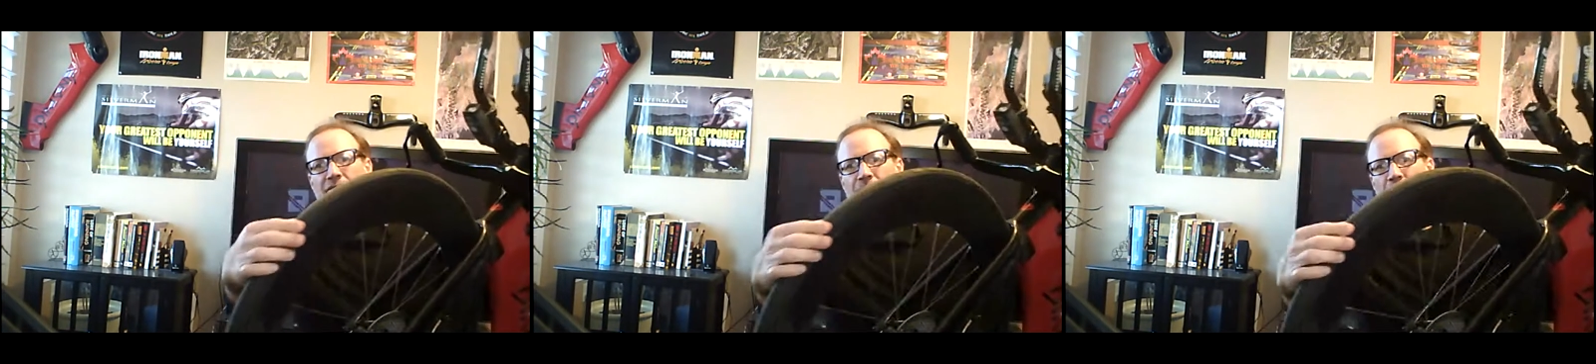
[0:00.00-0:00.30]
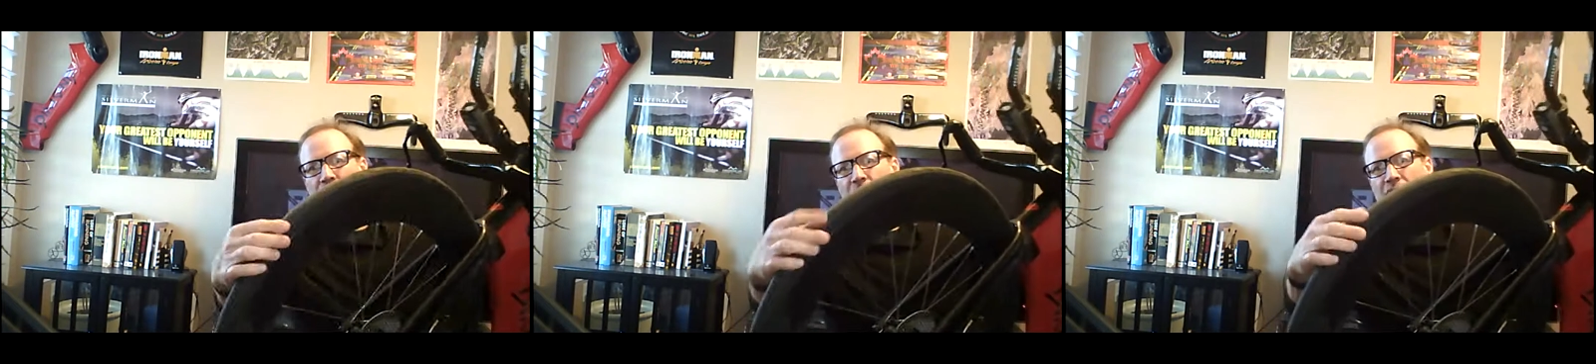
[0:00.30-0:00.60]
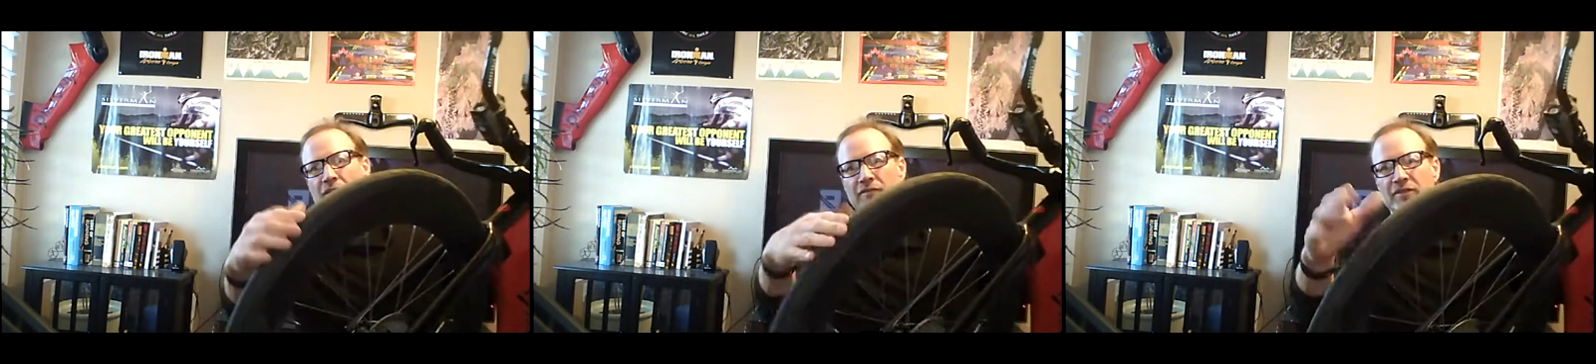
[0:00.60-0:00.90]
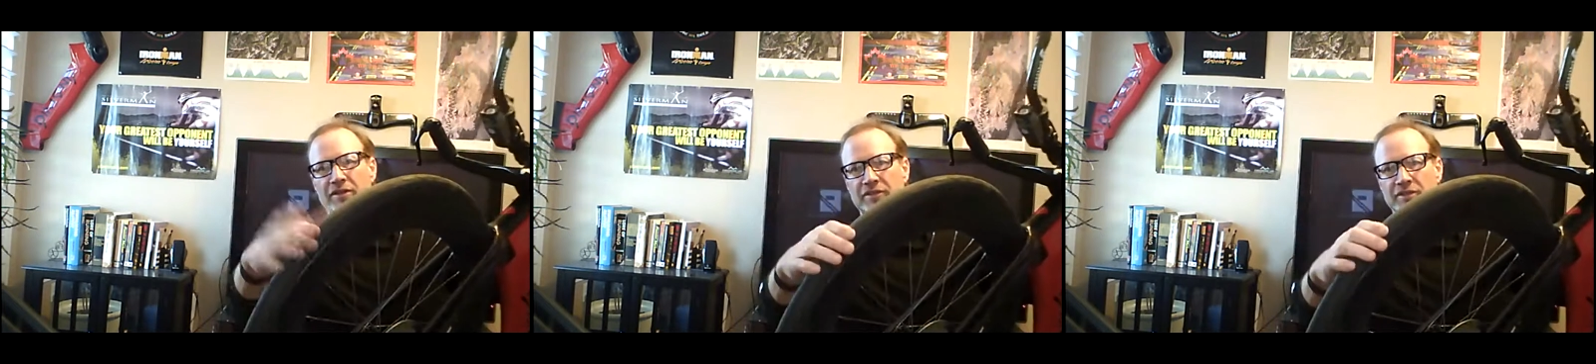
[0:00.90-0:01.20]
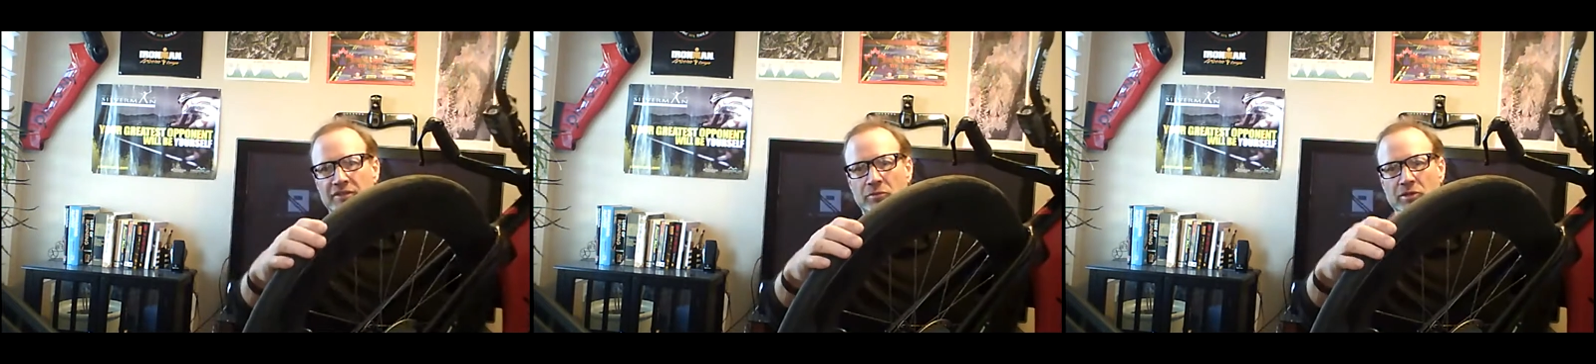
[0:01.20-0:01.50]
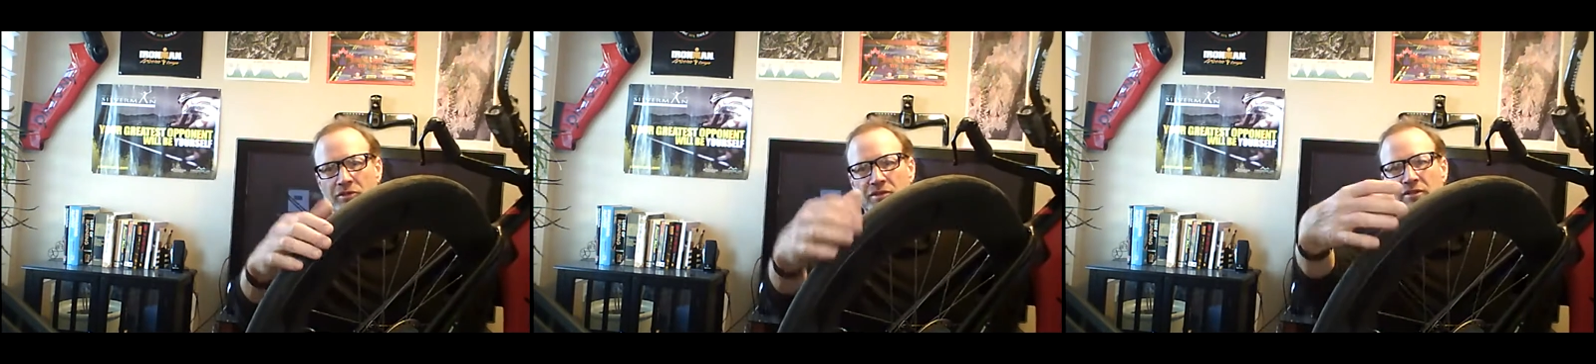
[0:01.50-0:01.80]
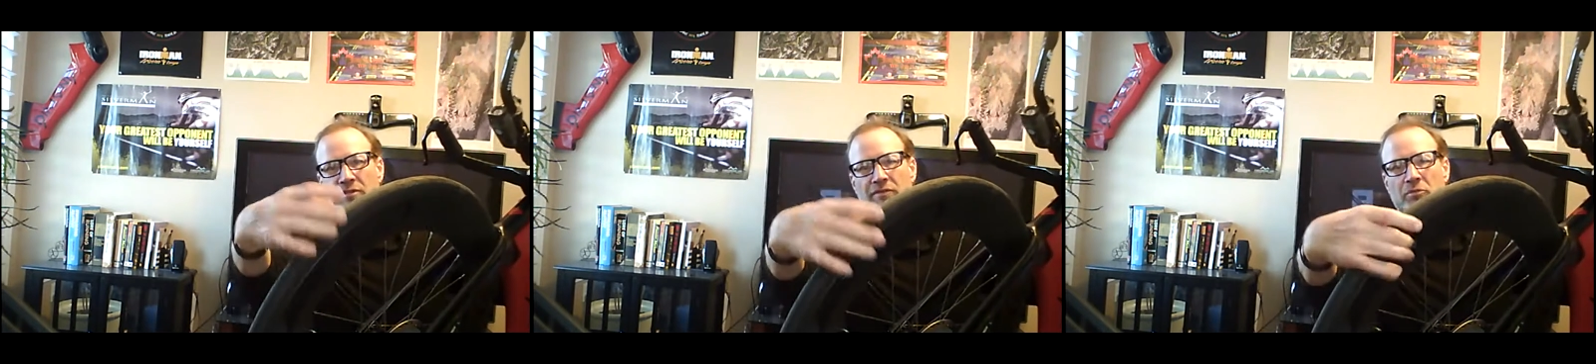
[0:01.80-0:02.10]
part of this wheel
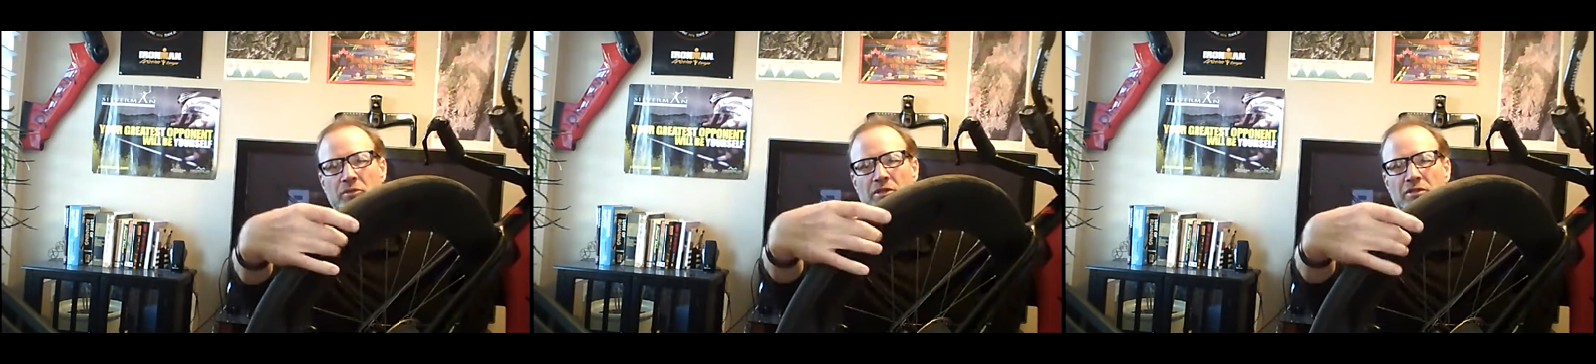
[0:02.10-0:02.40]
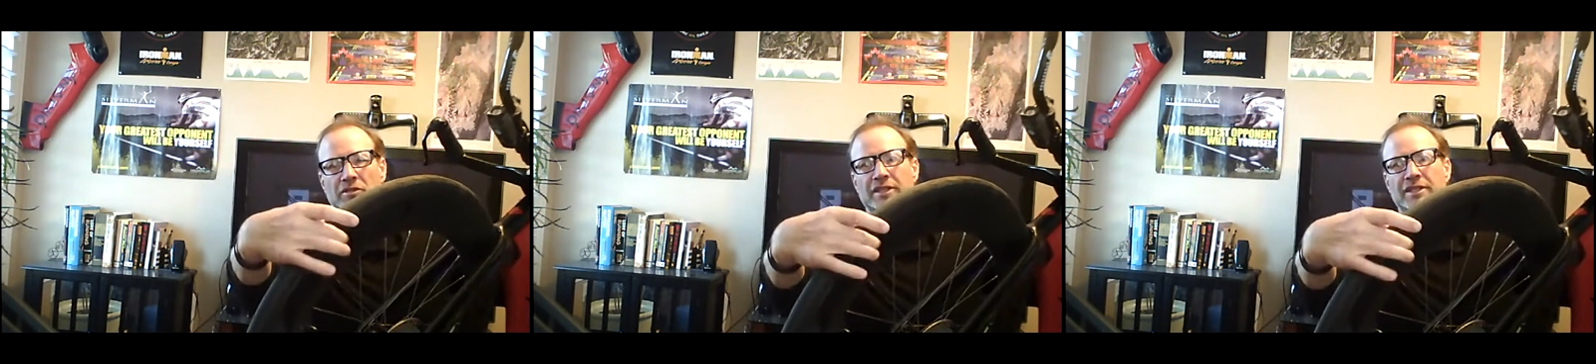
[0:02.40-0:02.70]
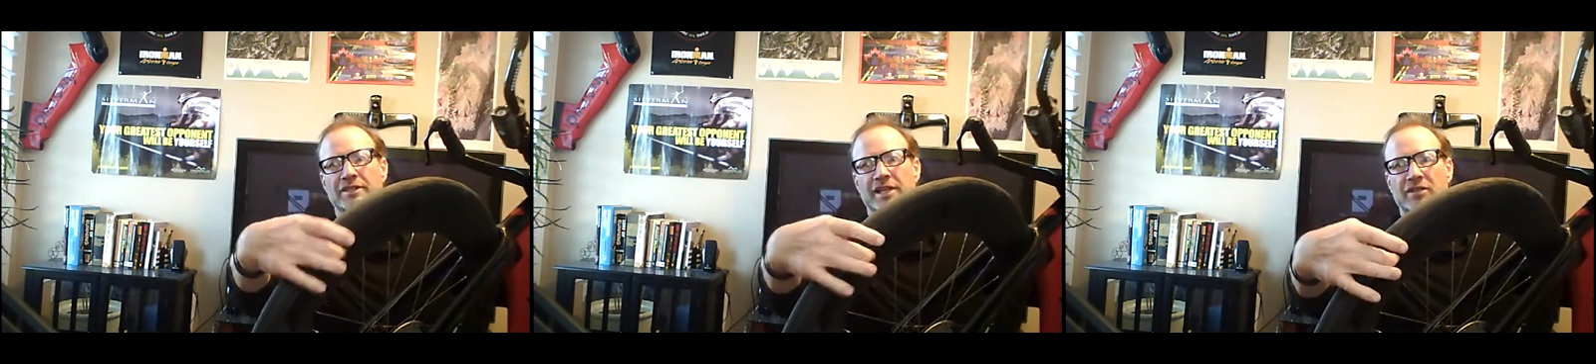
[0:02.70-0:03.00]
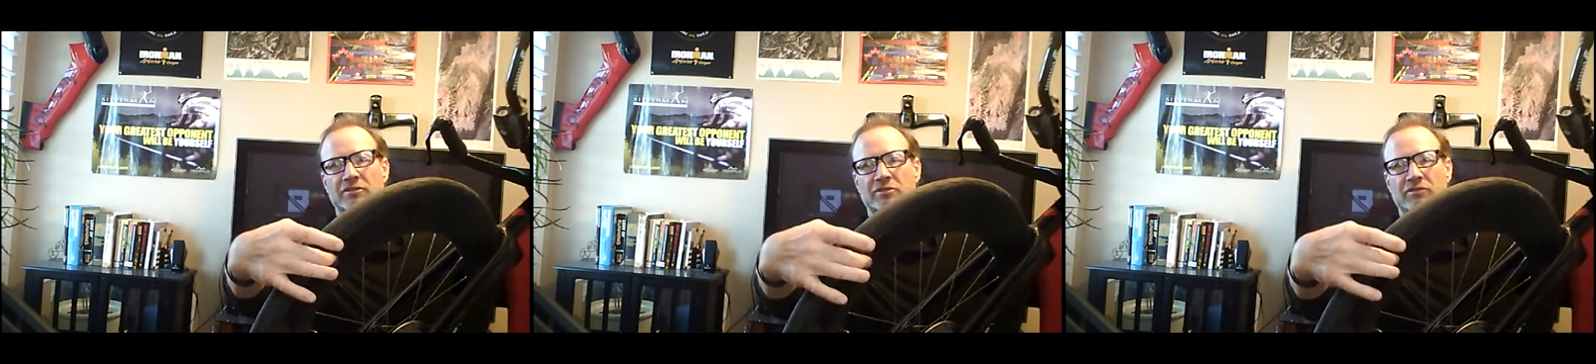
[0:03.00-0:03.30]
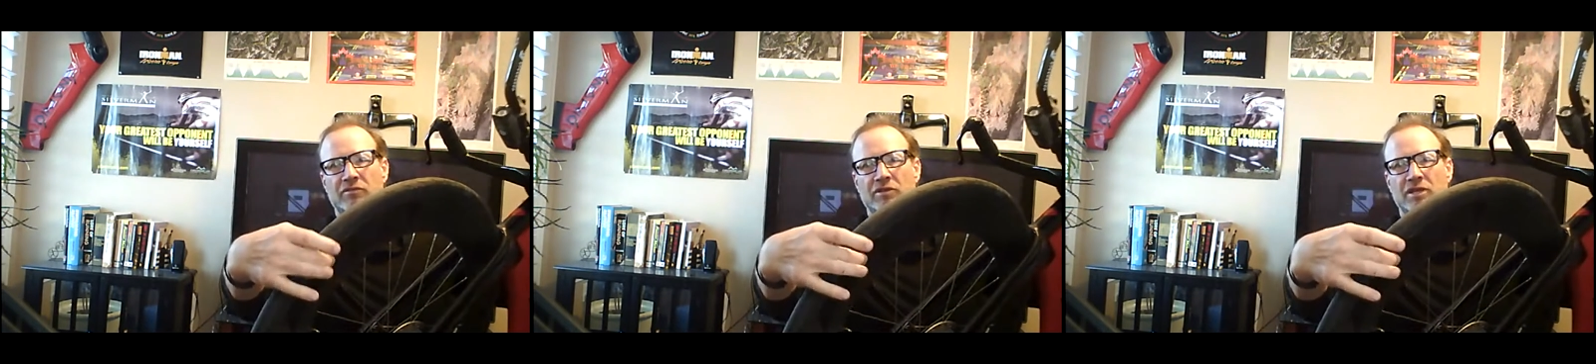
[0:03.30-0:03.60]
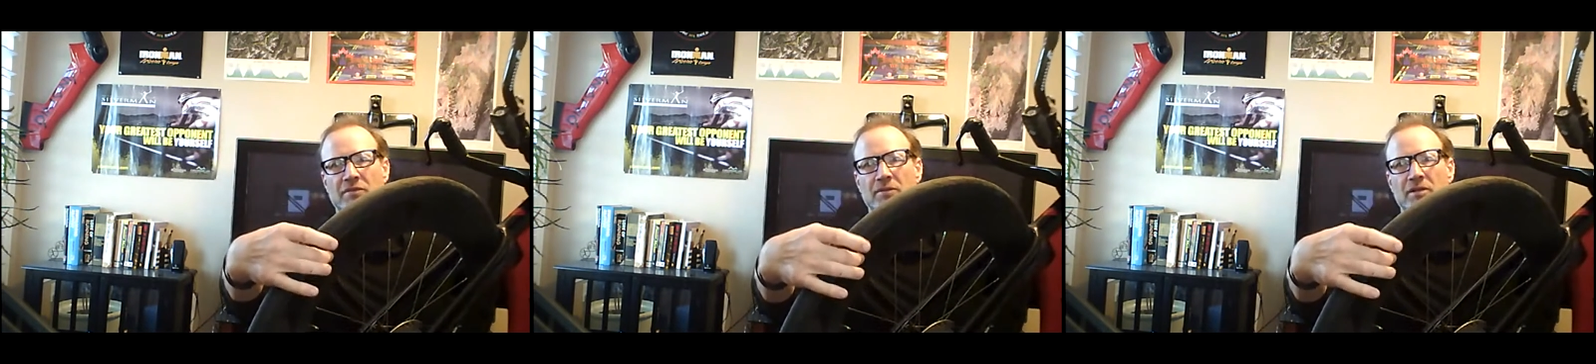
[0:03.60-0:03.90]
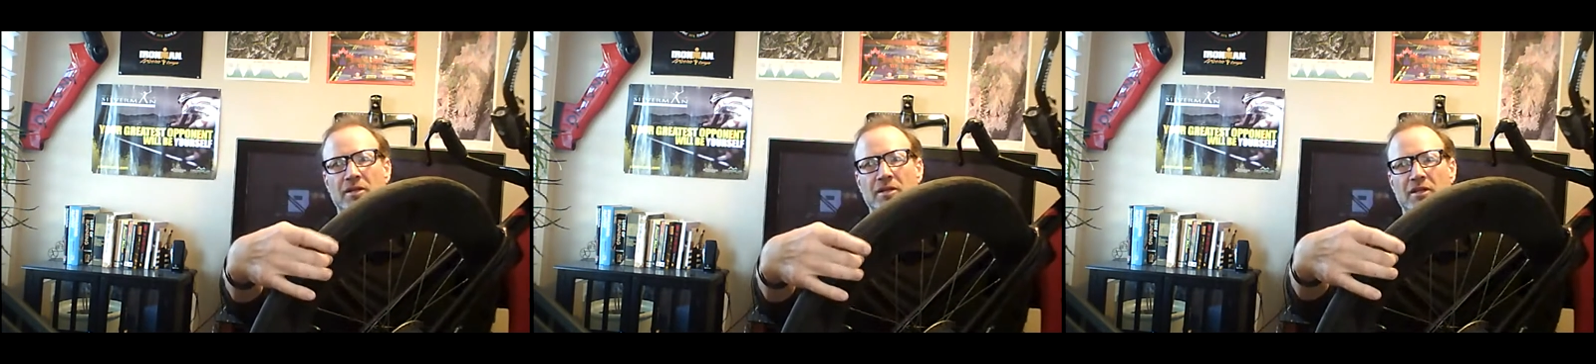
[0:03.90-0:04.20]
system. The wheel is the actual frame
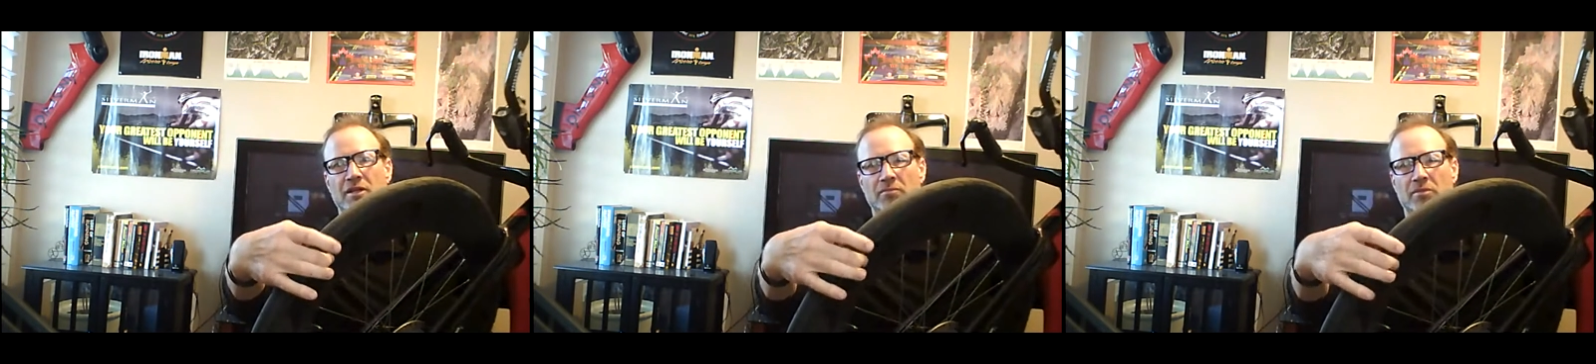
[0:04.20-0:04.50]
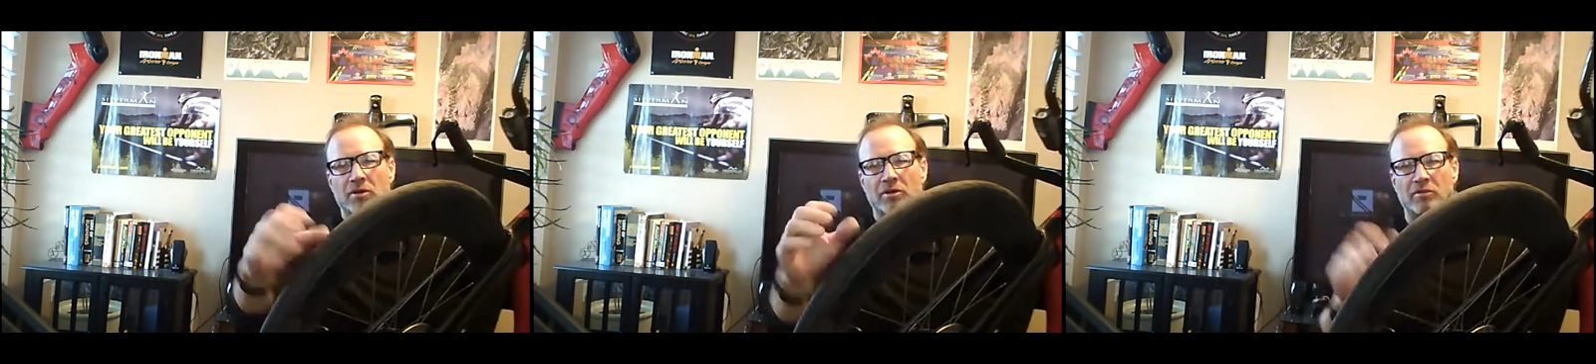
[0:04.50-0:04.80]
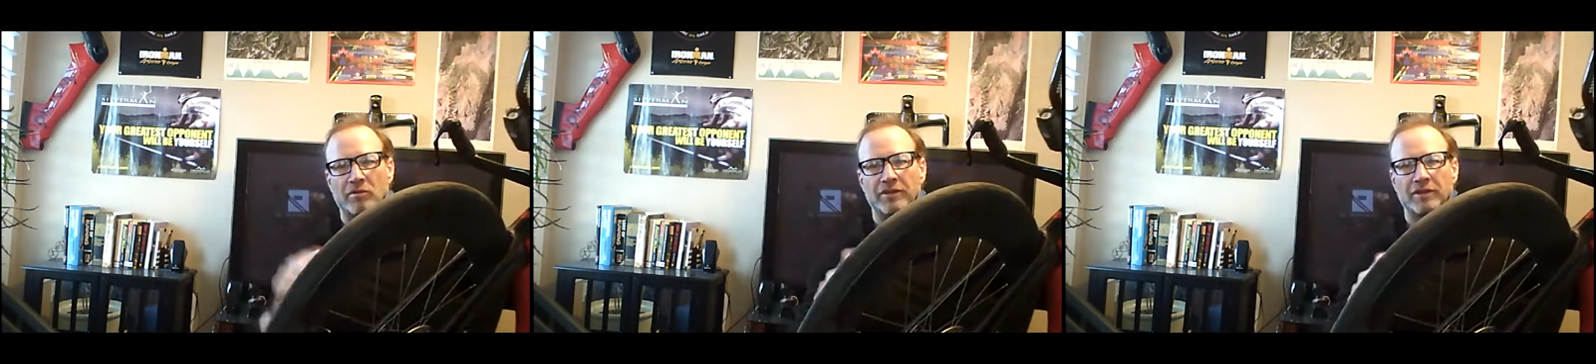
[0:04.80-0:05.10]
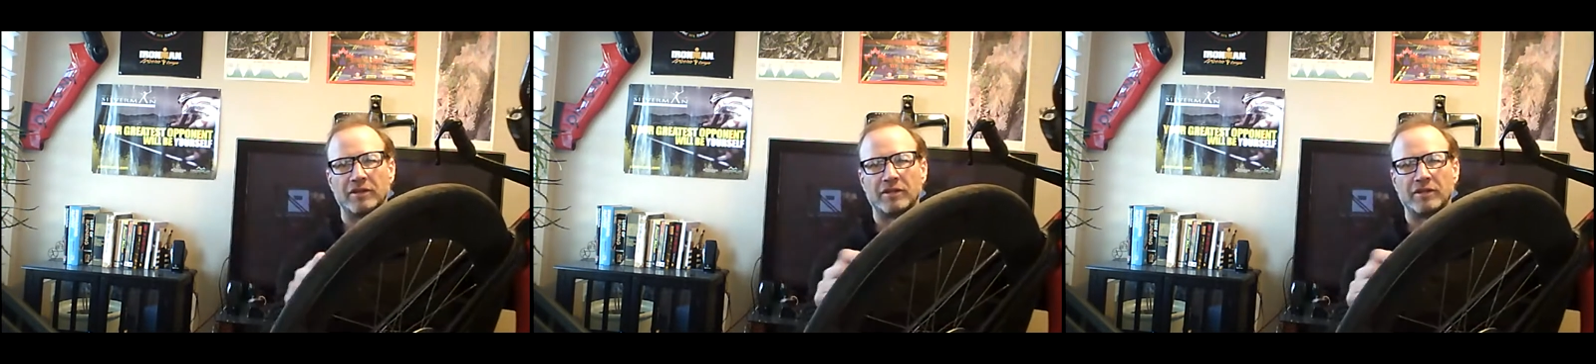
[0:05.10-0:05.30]
part or the